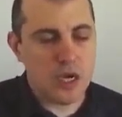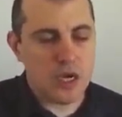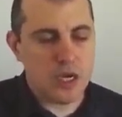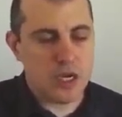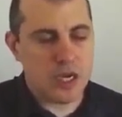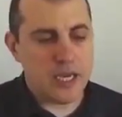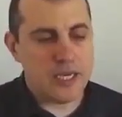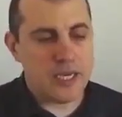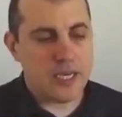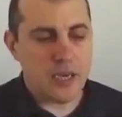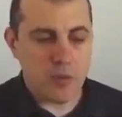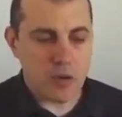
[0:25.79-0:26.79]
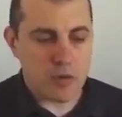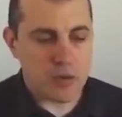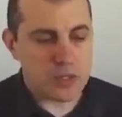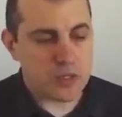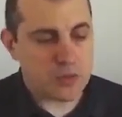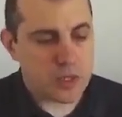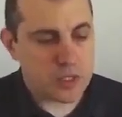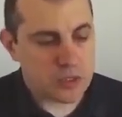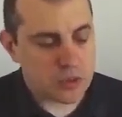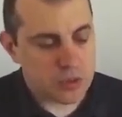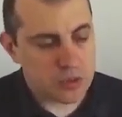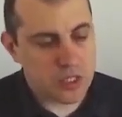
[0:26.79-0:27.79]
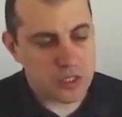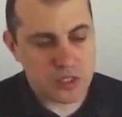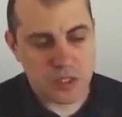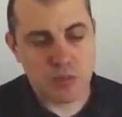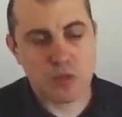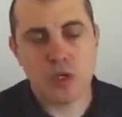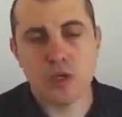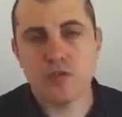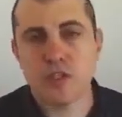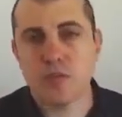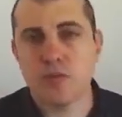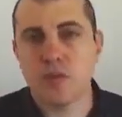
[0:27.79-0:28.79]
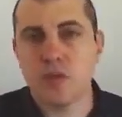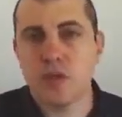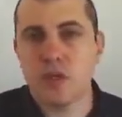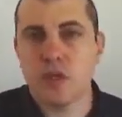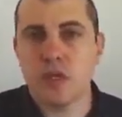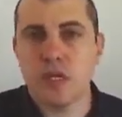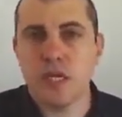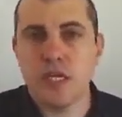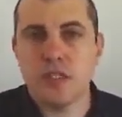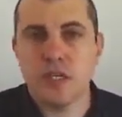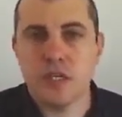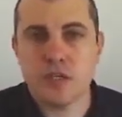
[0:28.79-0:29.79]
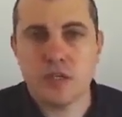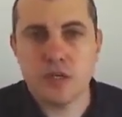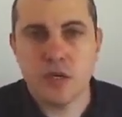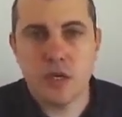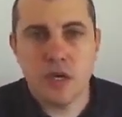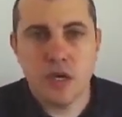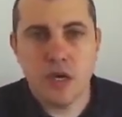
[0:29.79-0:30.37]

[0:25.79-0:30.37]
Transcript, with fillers: uh, Lightning Network, Rusty Russell, who did a summary of some of the latest,